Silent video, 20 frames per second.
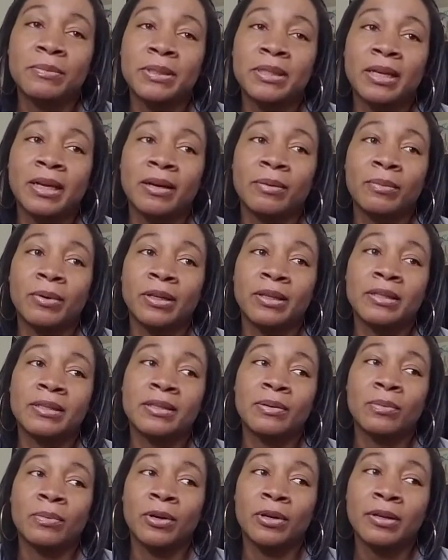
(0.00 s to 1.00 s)
like, well, is
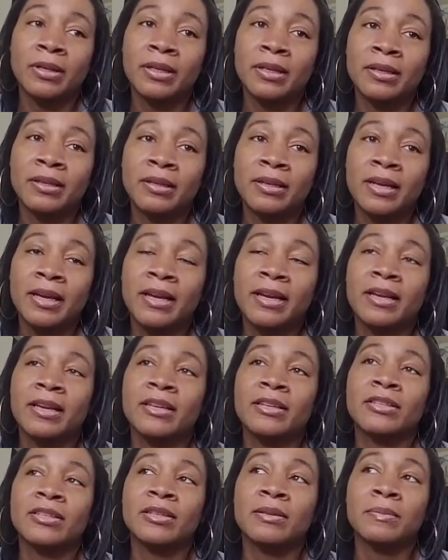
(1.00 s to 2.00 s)
it working?
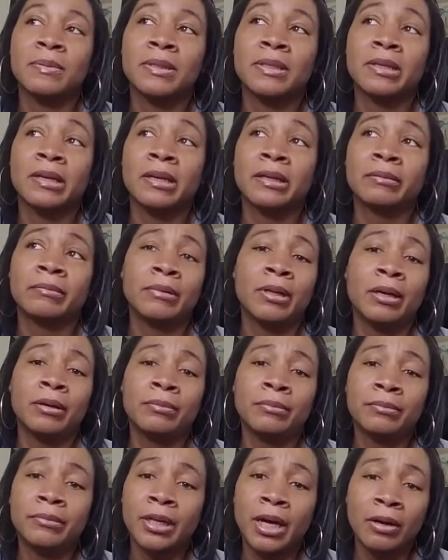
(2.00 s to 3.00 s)
And she was like,
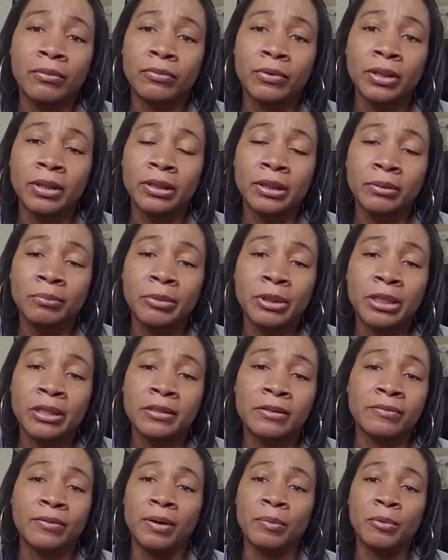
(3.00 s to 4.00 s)
no, not really,
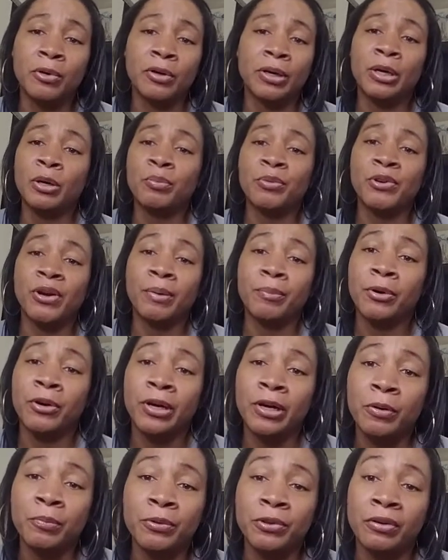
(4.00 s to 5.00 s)
because if I'm going to help you, I'm going
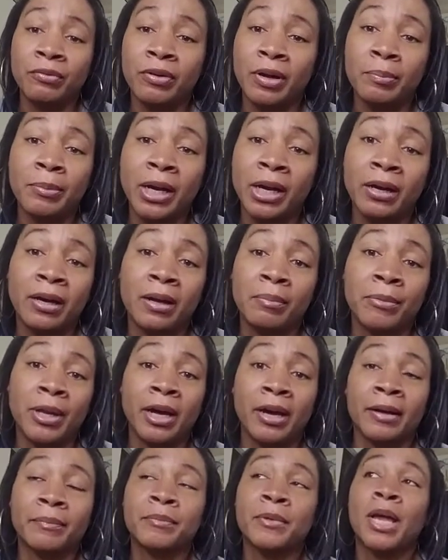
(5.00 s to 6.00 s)
to help you. If I'm not, I'm
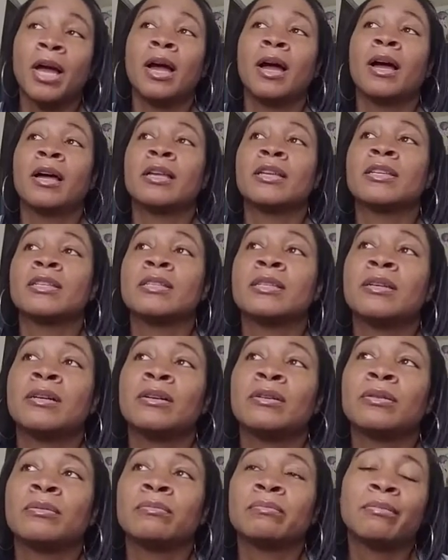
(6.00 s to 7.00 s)
not.
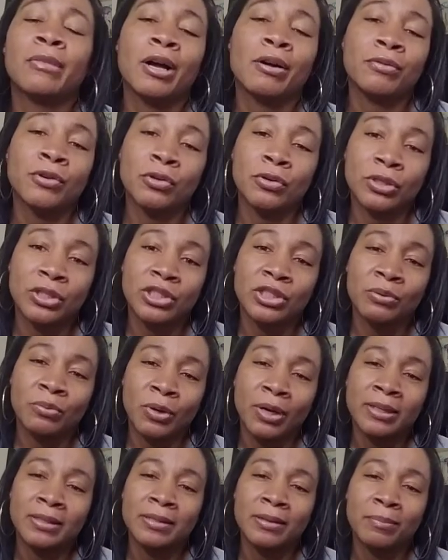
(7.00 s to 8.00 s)
So, of course, she
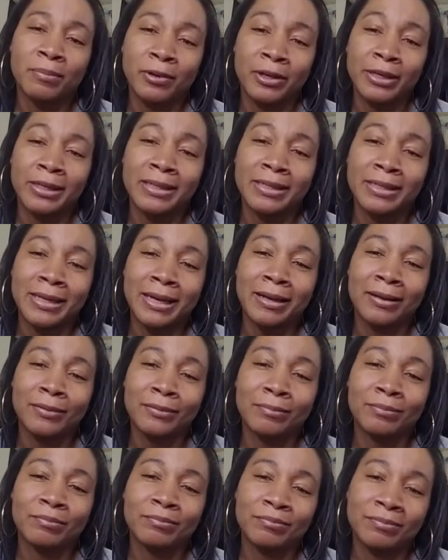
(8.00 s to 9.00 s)
winds up breaking
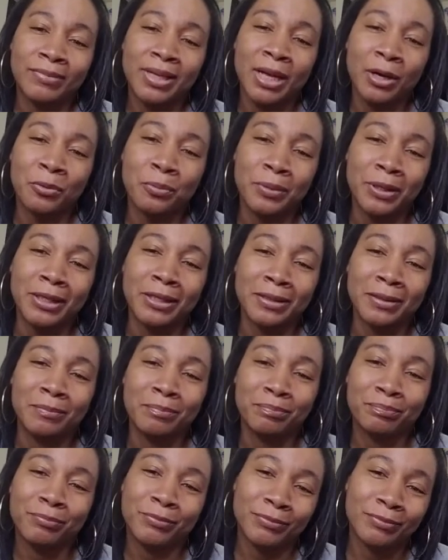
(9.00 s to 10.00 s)
down, helping him.
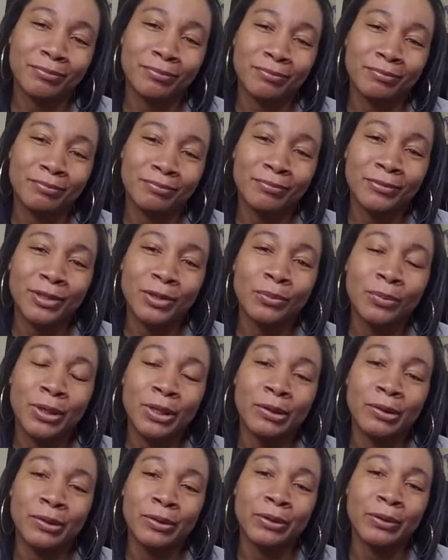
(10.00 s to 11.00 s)
We
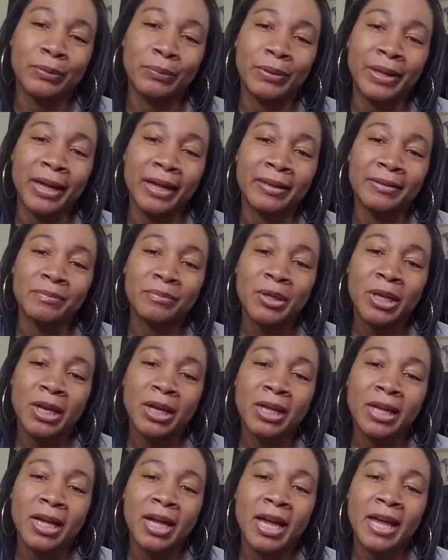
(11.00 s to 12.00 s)
all know that.
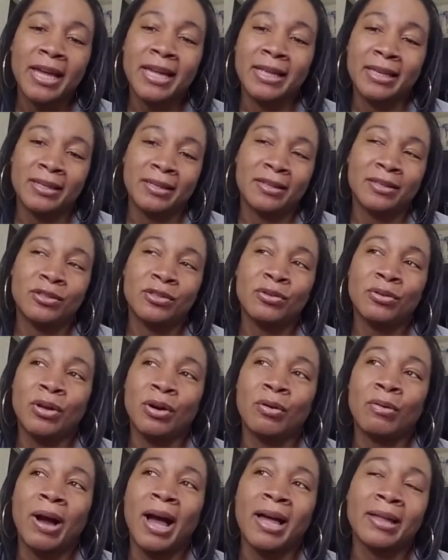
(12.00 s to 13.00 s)
And, you
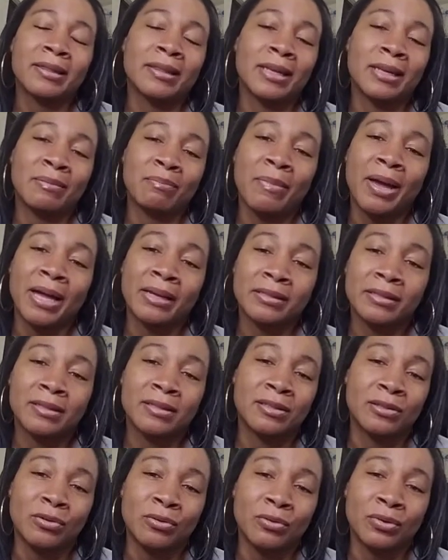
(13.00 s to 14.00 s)
know, I think Max
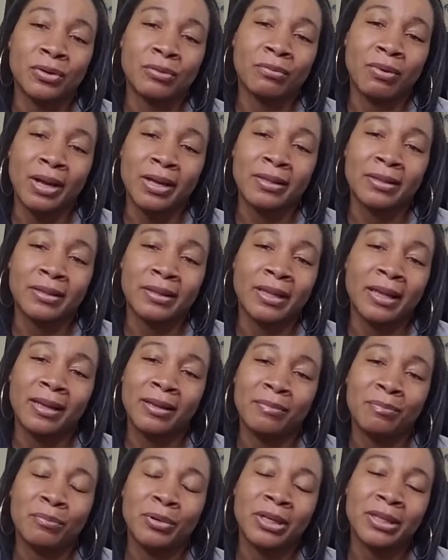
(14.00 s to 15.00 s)
is doing the right
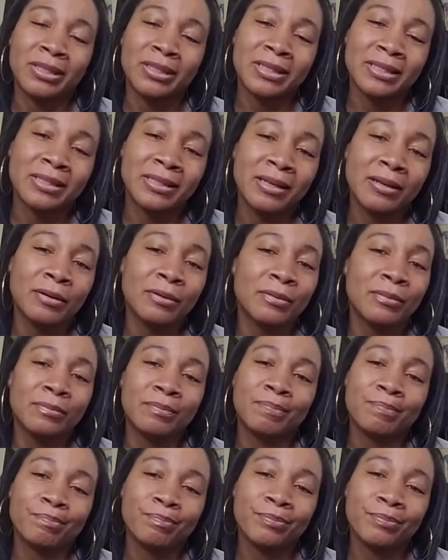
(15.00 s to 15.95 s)
thing, but still,